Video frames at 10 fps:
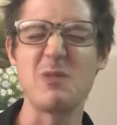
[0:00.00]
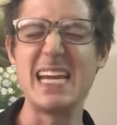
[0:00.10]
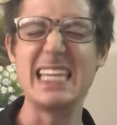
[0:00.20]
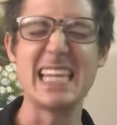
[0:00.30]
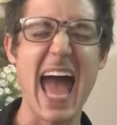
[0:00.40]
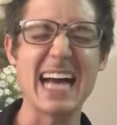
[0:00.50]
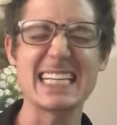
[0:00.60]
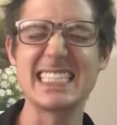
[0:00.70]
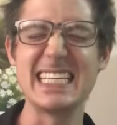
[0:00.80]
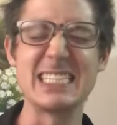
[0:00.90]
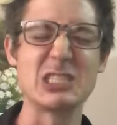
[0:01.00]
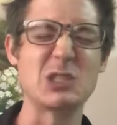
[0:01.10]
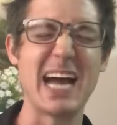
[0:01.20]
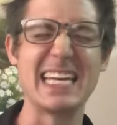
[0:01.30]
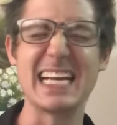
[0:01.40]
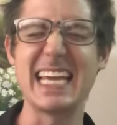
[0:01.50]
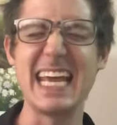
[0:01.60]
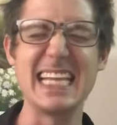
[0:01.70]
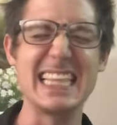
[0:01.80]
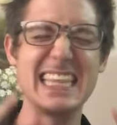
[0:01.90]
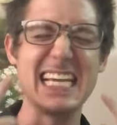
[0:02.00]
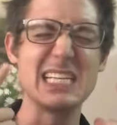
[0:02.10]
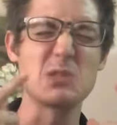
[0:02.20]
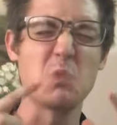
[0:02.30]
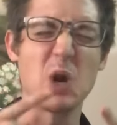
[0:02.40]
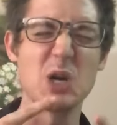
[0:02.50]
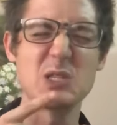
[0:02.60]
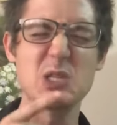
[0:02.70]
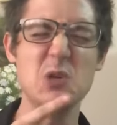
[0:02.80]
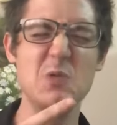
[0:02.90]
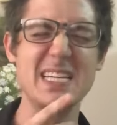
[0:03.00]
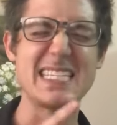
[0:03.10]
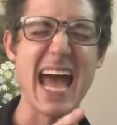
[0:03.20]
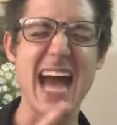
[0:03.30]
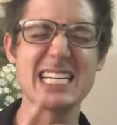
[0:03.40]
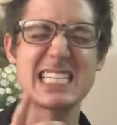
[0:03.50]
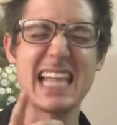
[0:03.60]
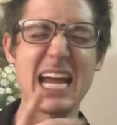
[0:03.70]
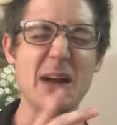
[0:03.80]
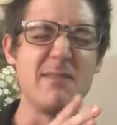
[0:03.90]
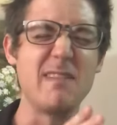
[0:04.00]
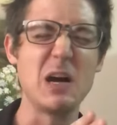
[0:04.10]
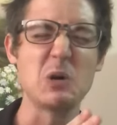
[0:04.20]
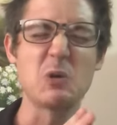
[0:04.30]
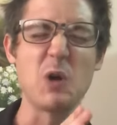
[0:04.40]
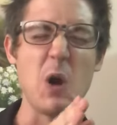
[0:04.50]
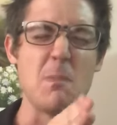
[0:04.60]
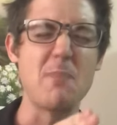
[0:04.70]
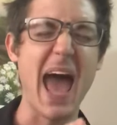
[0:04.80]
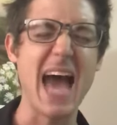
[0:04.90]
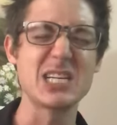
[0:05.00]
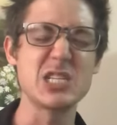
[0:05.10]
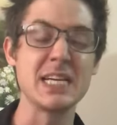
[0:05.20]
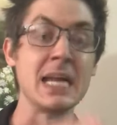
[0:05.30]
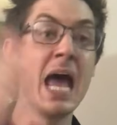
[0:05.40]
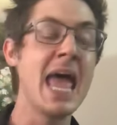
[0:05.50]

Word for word: relaxing, trying to get these words to attach like a Velcro passion.